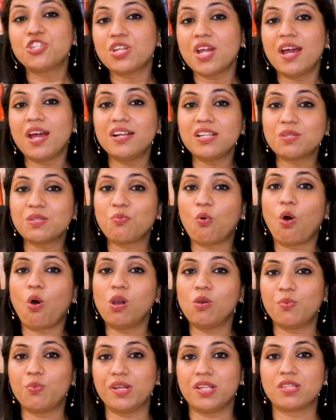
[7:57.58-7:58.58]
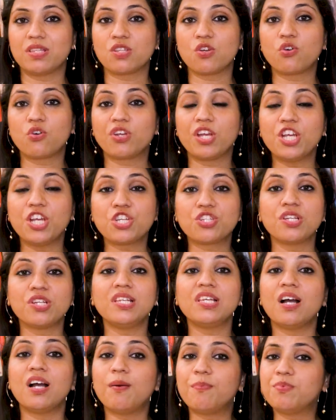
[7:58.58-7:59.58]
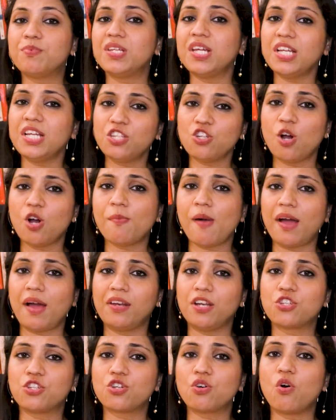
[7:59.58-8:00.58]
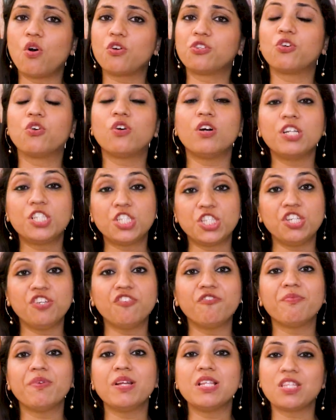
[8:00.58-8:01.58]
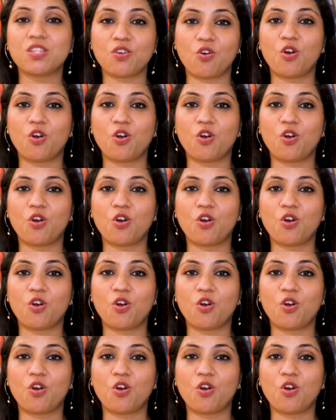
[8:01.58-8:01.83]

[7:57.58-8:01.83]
Share small wins. Occasionally update your manager on your achievements